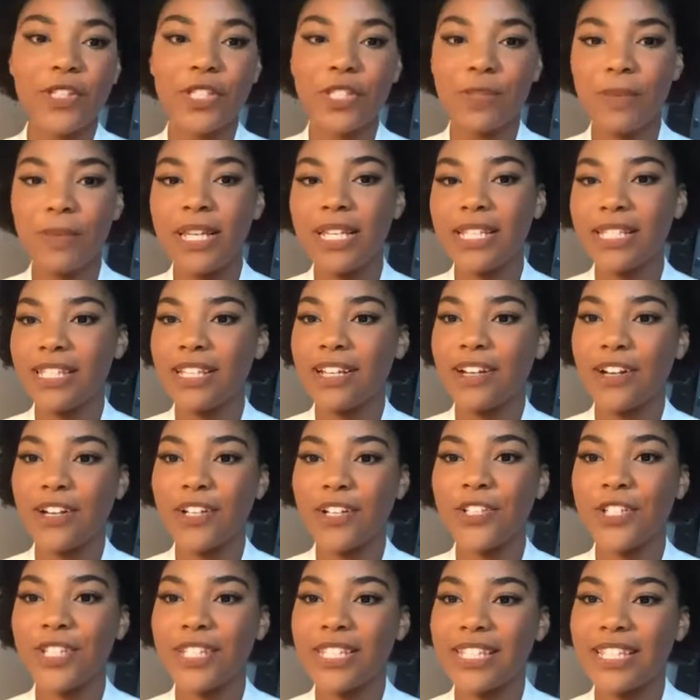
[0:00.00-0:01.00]
speaks to
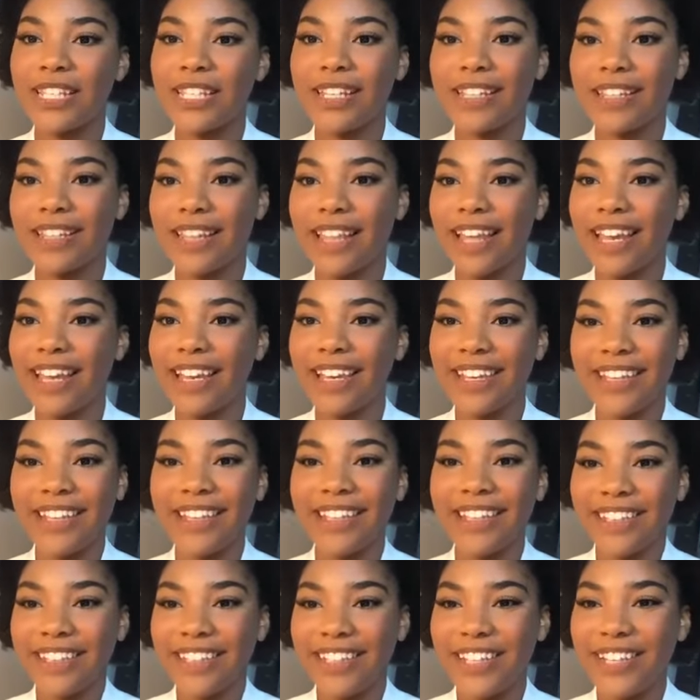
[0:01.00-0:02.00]
urgency. Like,
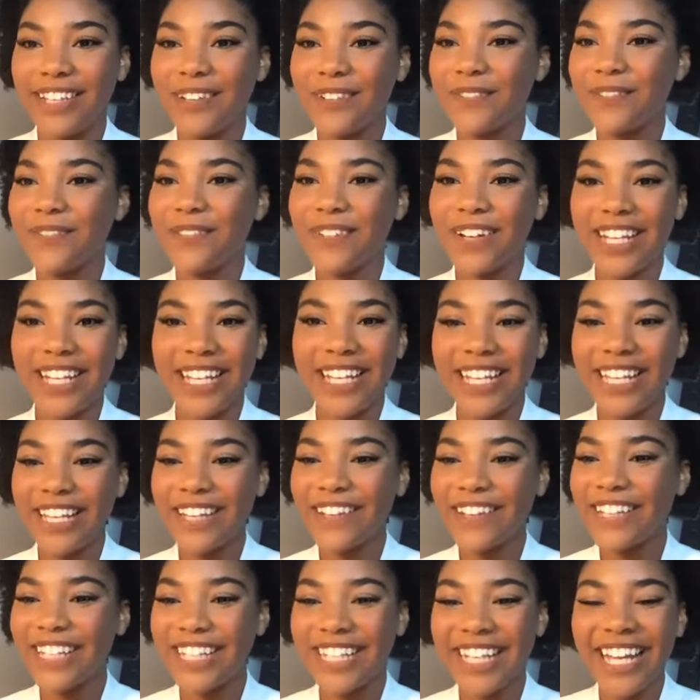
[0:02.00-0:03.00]
what are you
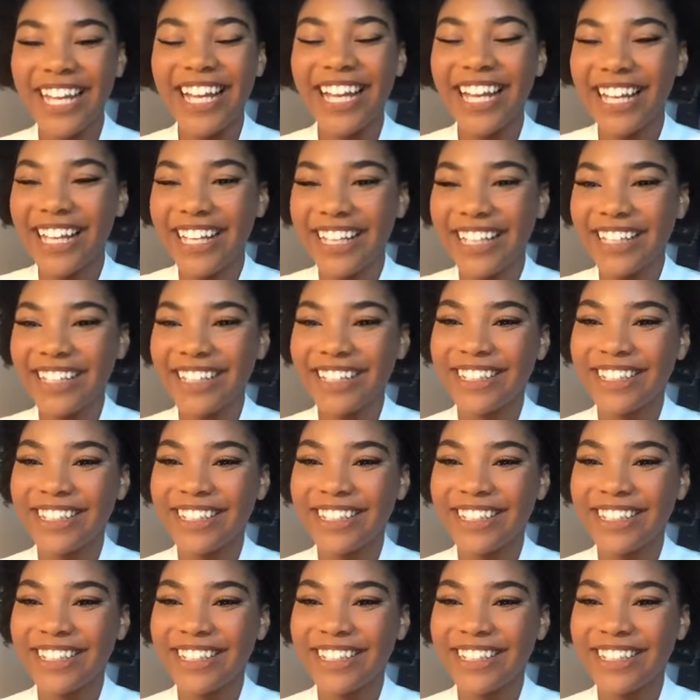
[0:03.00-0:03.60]
doing?